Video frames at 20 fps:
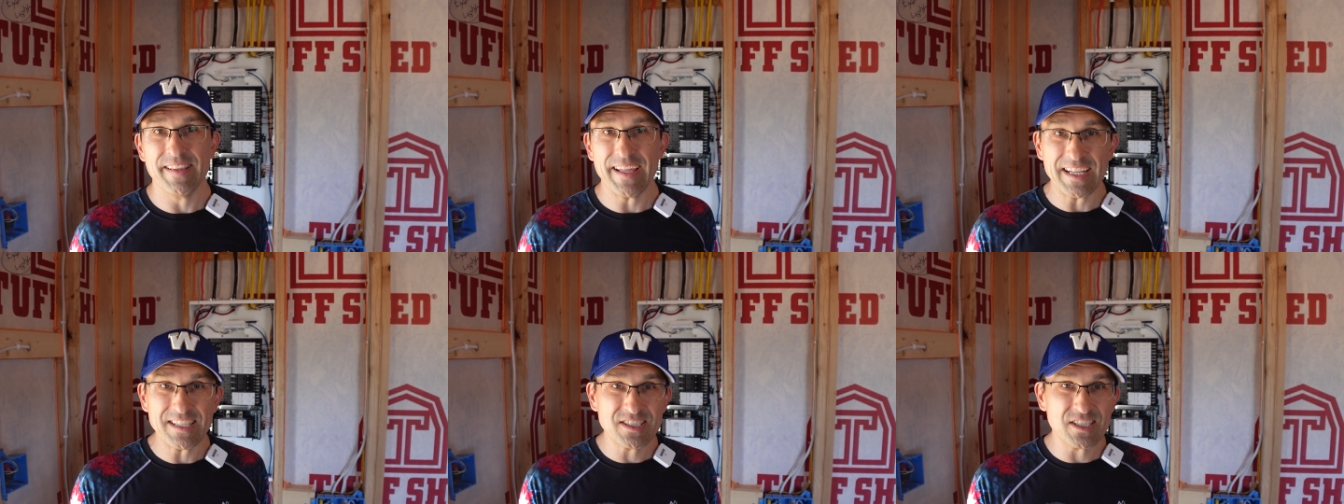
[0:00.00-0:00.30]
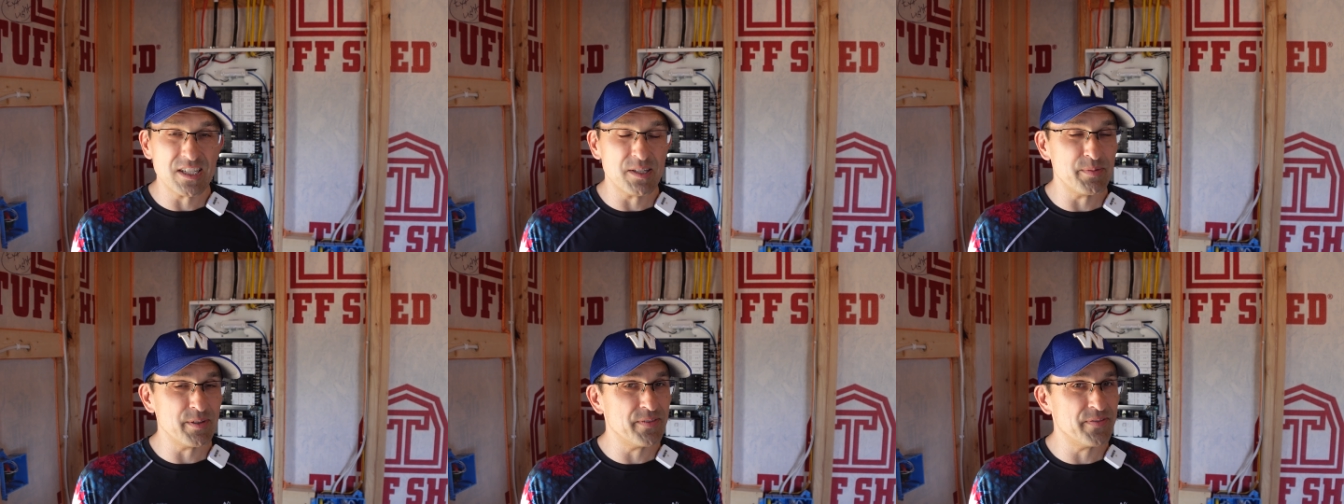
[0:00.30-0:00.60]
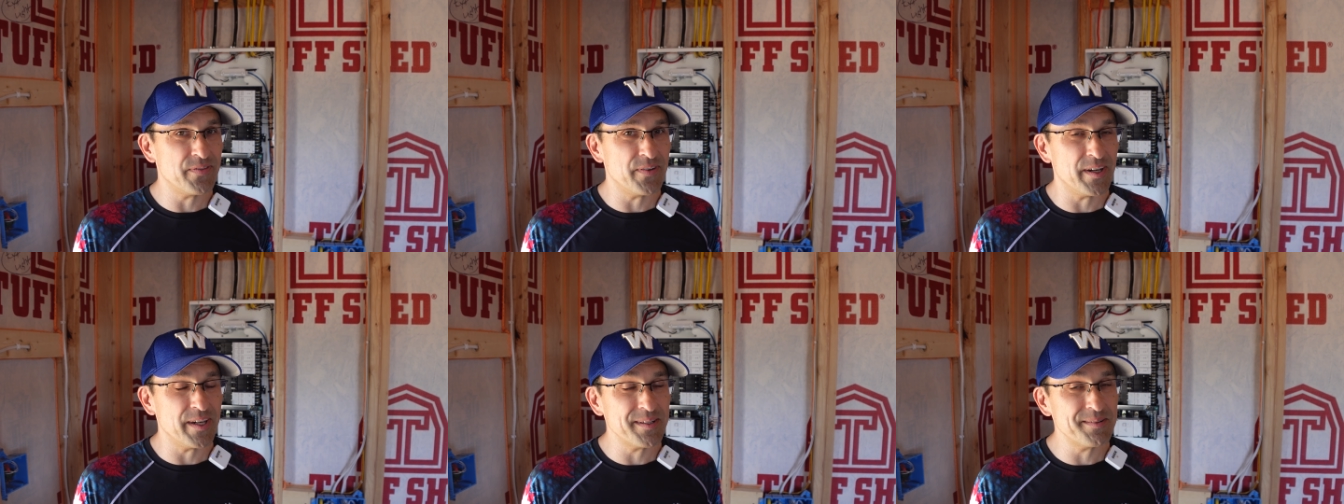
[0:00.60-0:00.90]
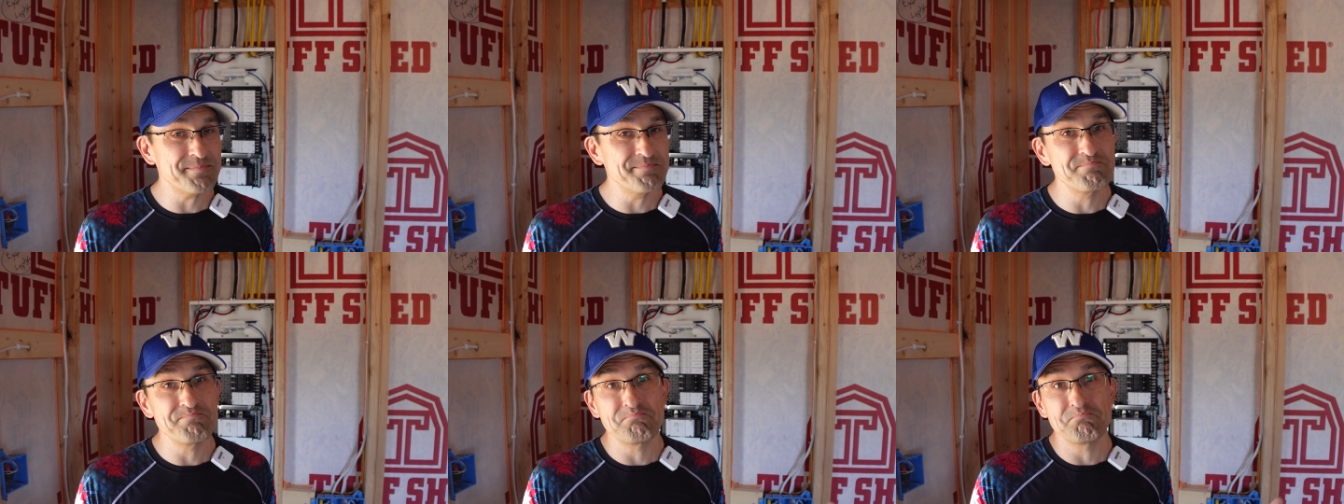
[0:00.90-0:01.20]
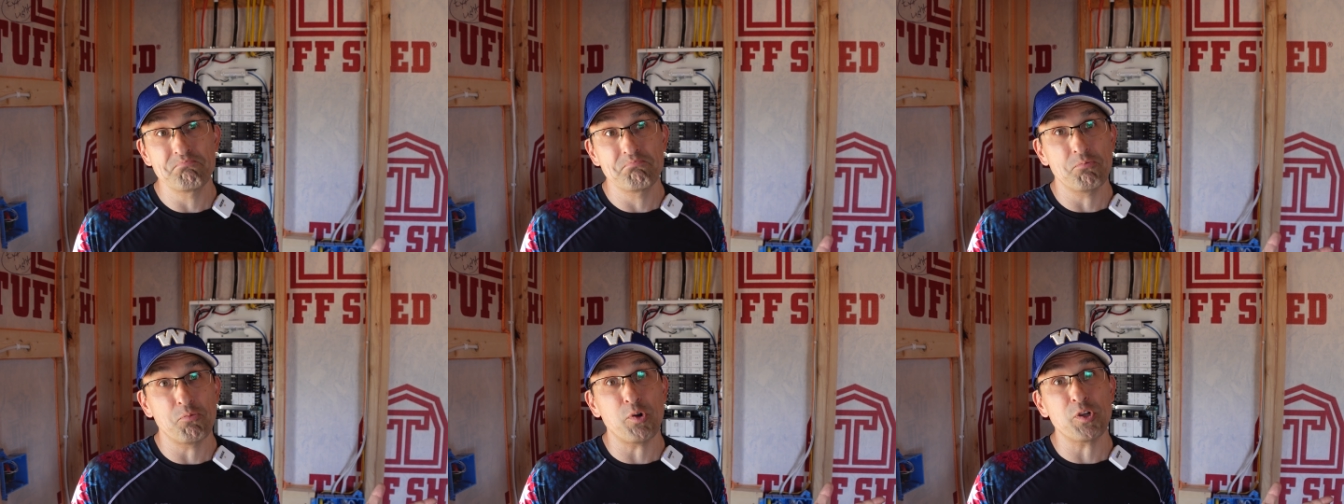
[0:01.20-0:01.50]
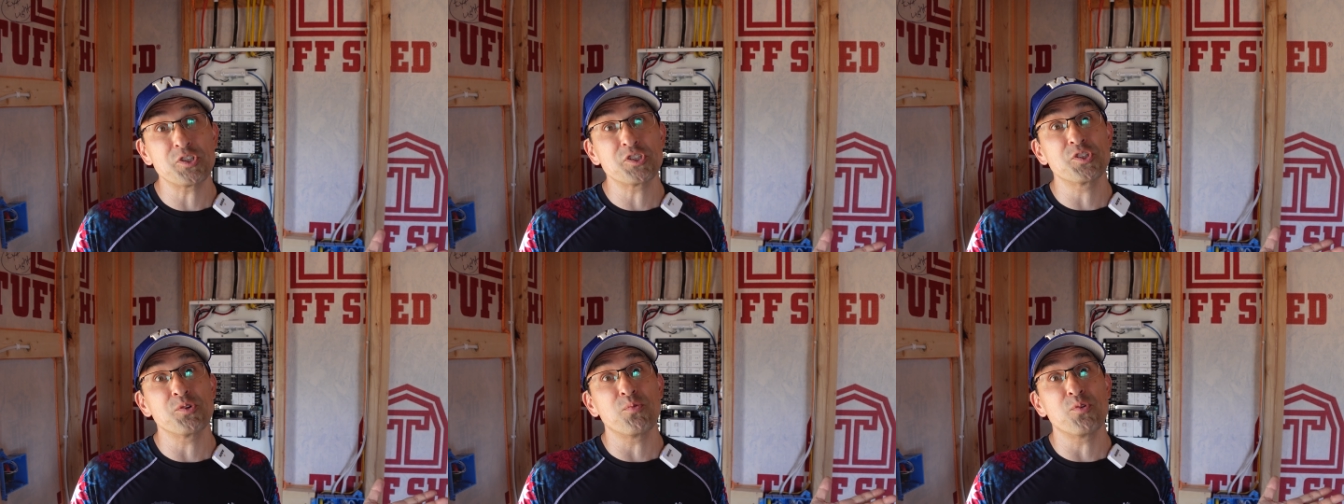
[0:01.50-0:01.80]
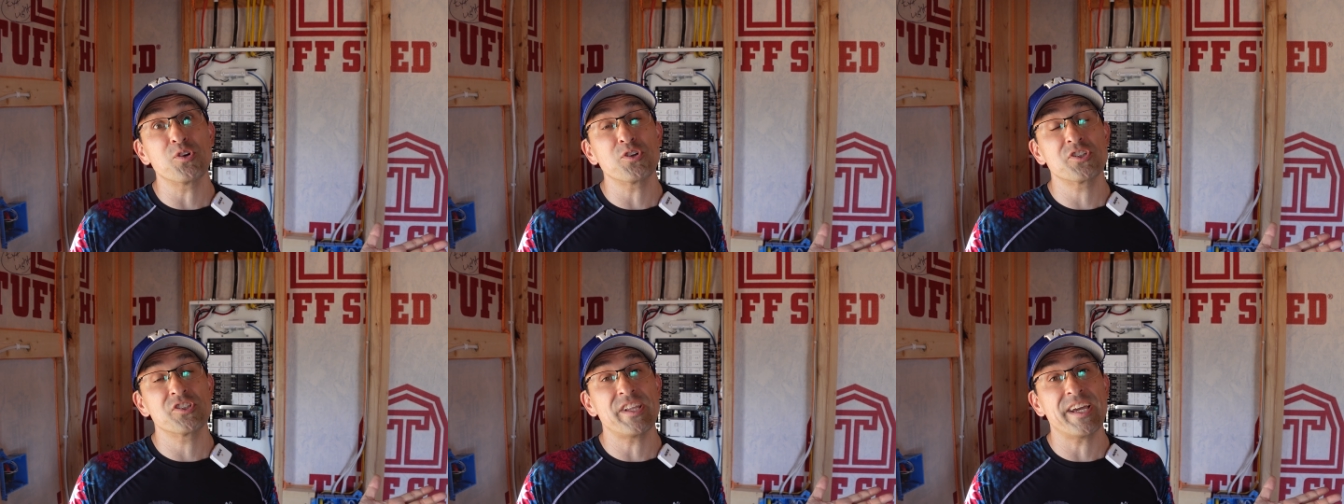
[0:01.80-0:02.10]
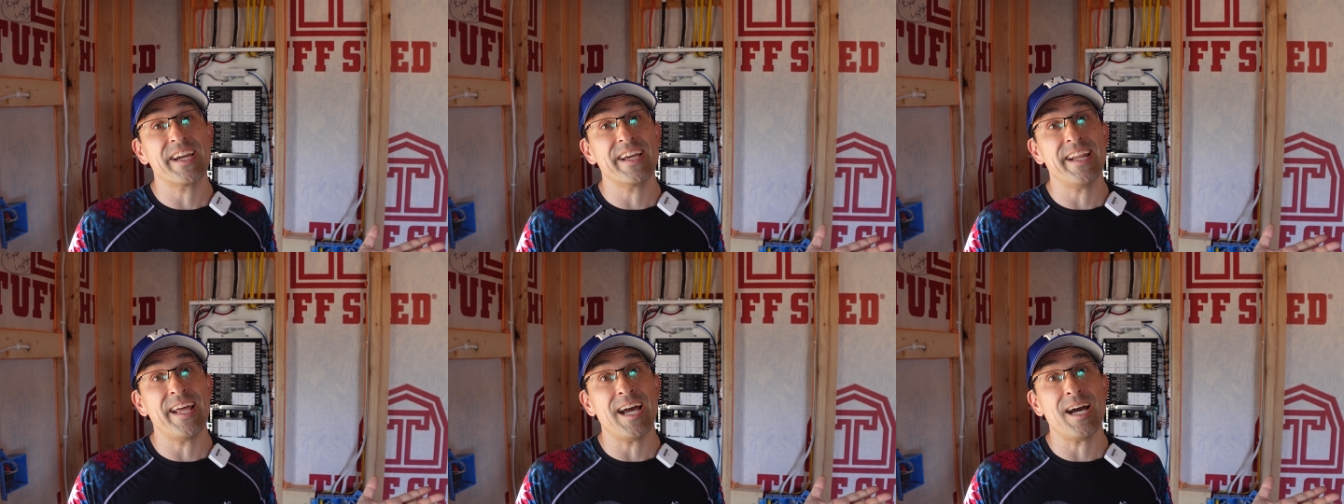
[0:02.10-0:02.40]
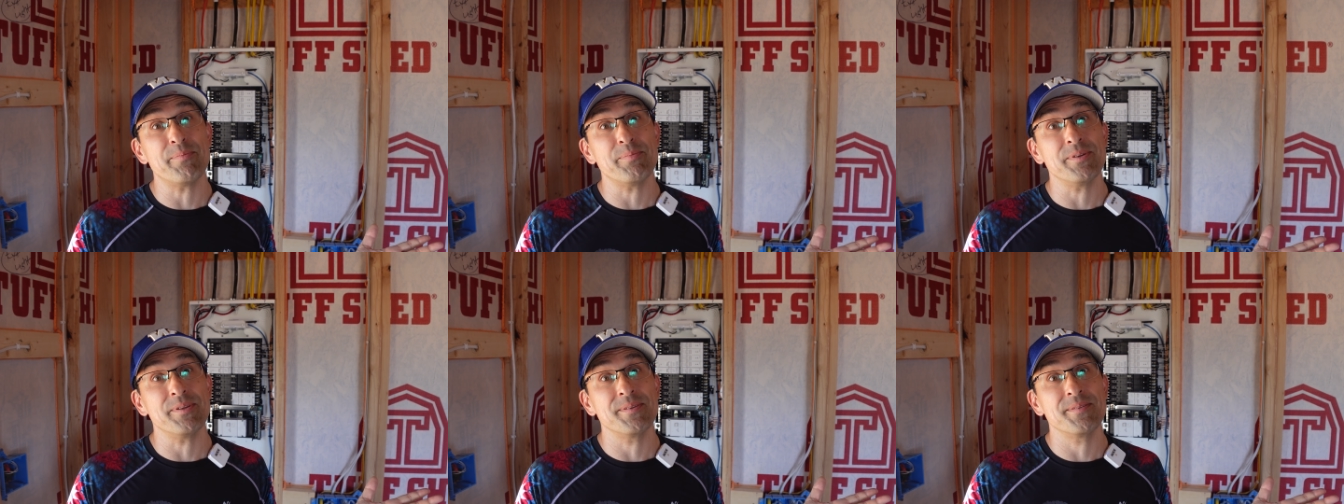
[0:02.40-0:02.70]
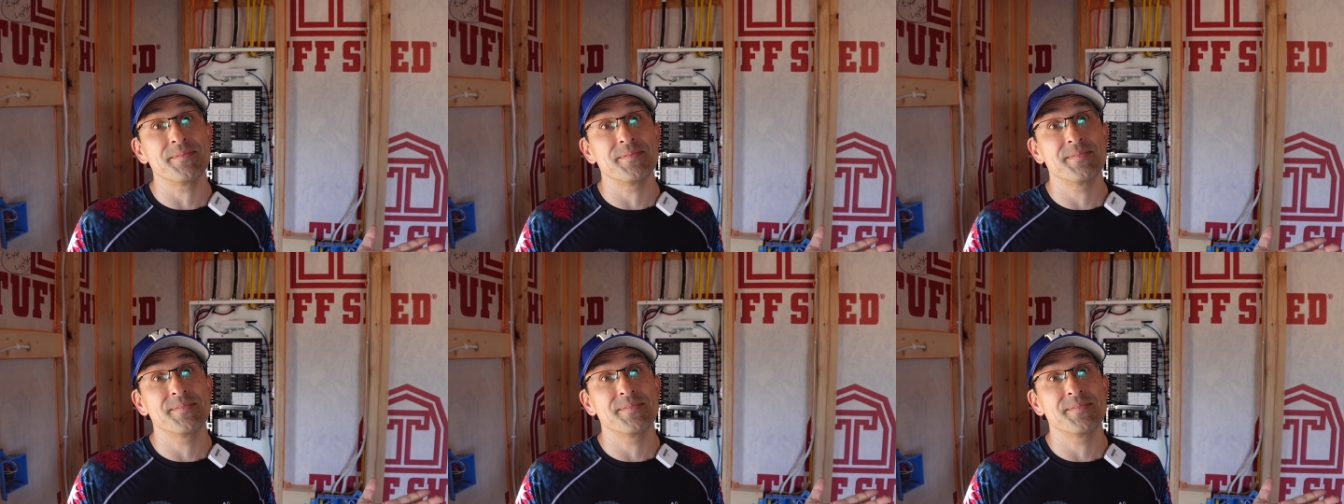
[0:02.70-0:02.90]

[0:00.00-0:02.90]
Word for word: That's gonna be fun. What's the worst that could happen?